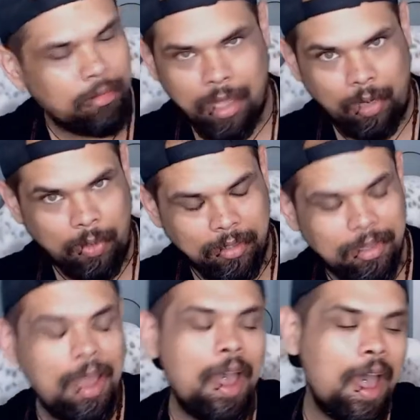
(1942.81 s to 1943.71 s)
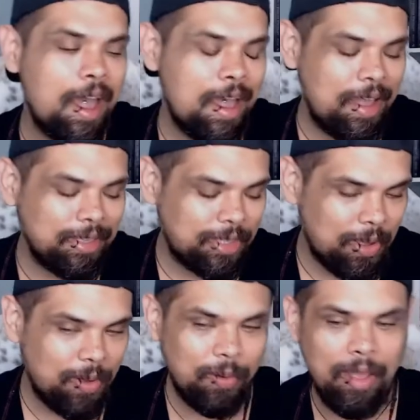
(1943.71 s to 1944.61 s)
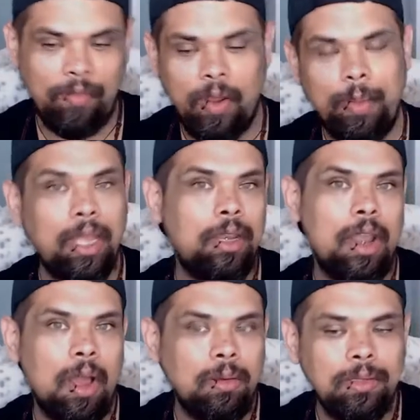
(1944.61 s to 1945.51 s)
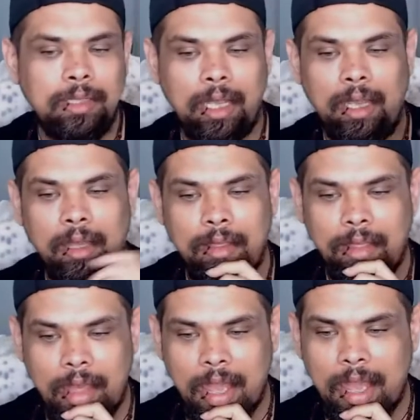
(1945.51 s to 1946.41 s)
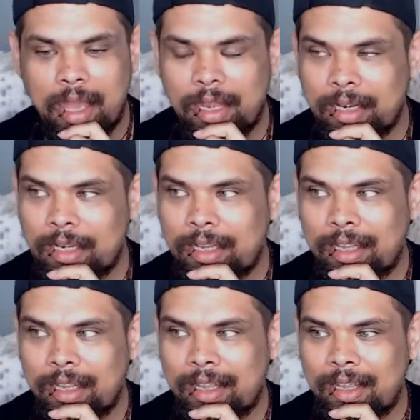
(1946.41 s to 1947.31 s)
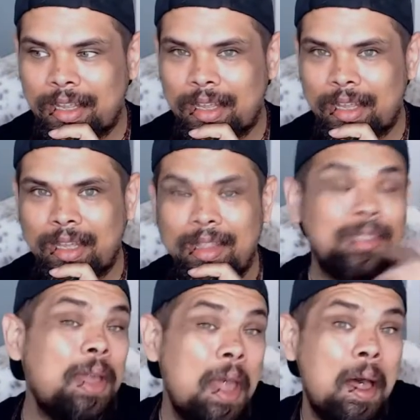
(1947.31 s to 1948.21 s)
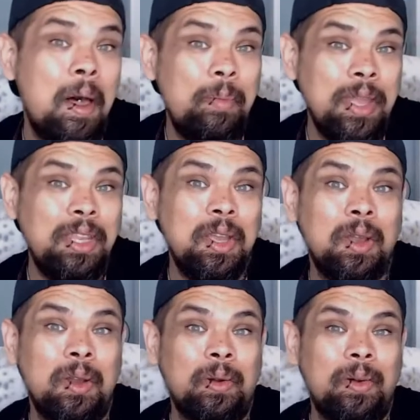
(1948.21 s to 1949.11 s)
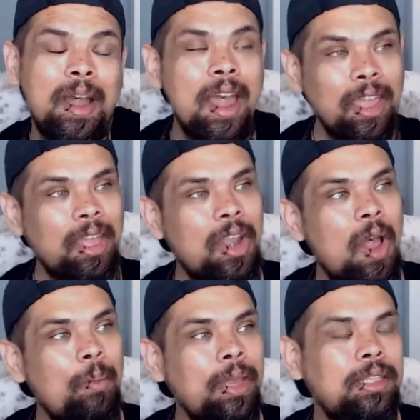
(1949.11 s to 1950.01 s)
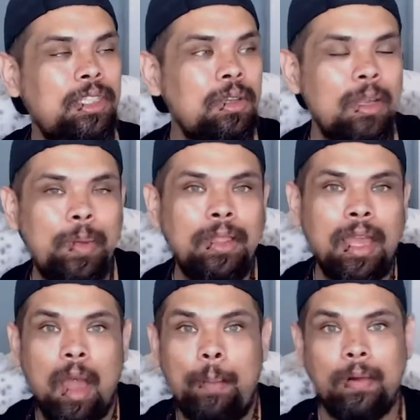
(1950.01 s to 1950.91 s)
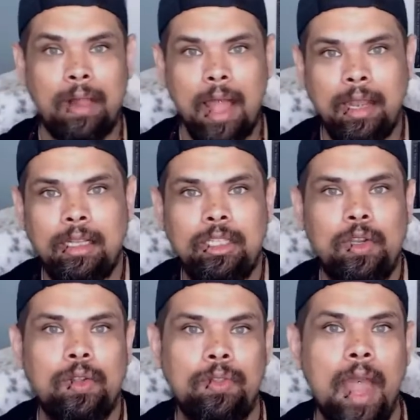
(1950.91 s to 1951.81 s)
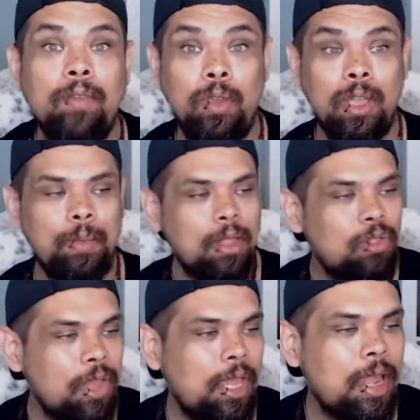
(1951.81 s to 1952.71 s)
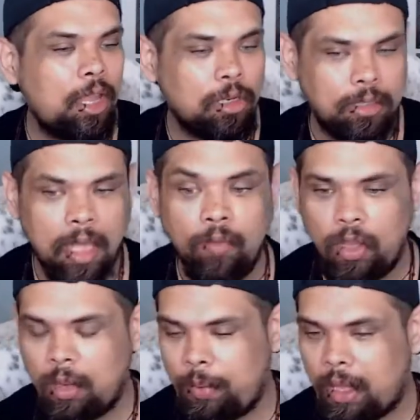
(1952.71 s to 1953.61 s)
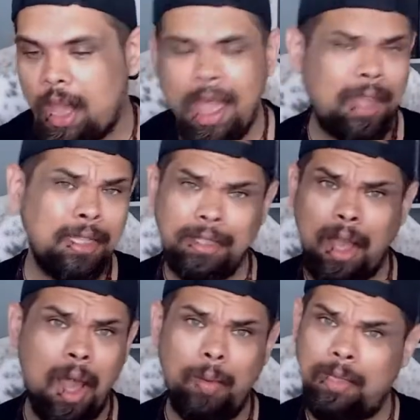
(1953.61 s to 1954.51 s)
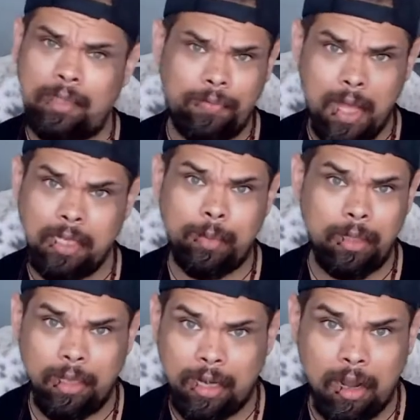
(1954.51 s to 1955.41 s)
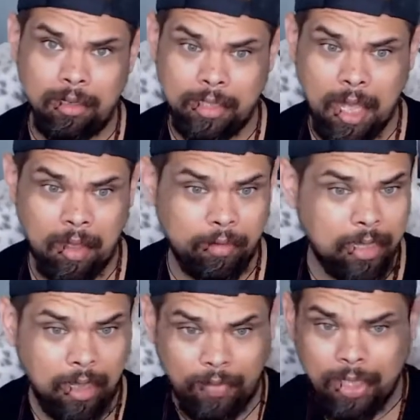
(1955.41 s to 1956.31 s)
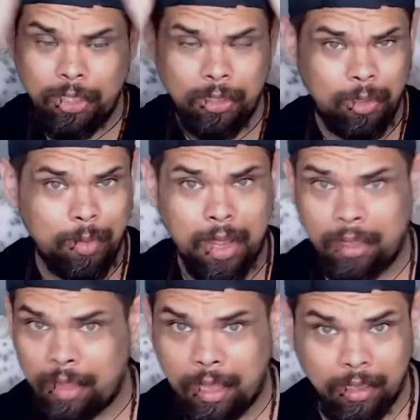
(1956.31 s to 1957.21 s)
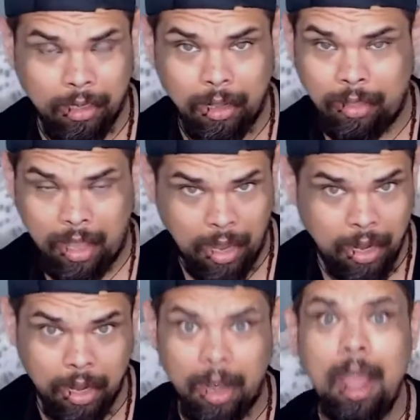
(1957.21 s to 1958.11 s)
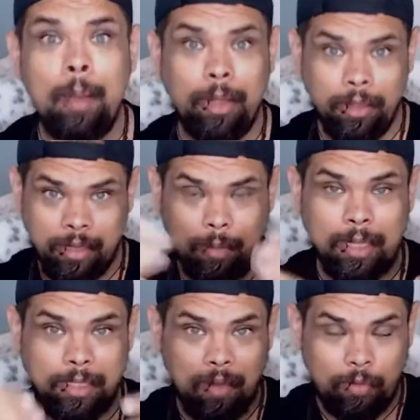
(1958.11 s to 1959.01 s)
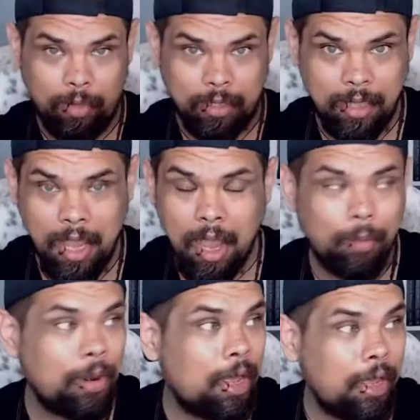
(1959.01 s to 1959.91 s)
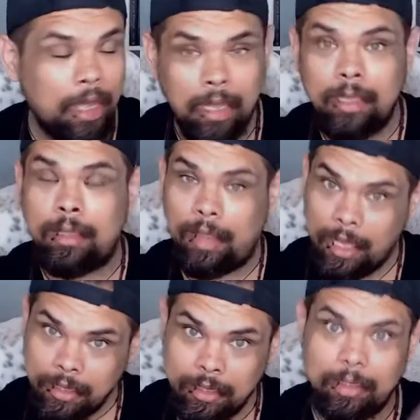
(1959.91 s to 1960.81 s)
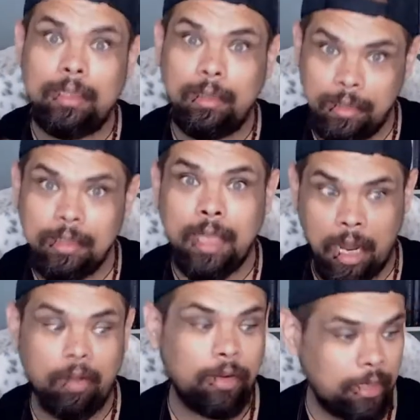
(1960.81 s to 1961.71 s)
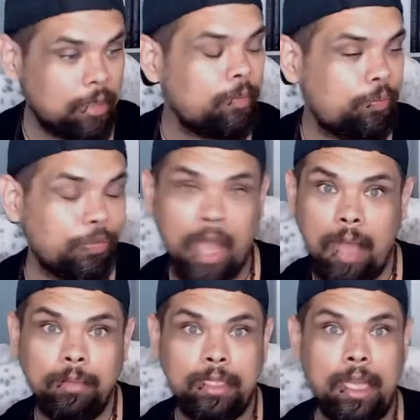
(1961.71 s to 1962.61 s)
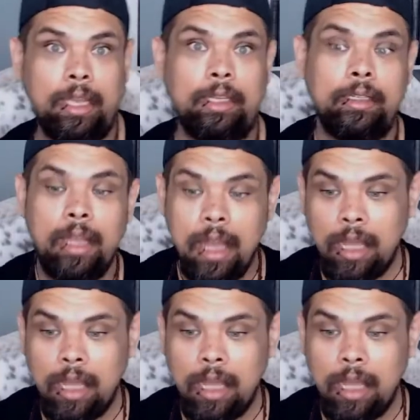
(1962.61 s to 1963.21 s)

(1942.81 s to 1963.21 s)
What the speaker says: Anyways, so if you're being nosy, then that's not helping you, you know, because you could be like applying it to your life. You could be looking at yourself. You could be, and it's not always fun to be looking at ourselves. Like if I showed you my, like, you know, the hair, be looking at myself through this camera, that's scary. I'm saying.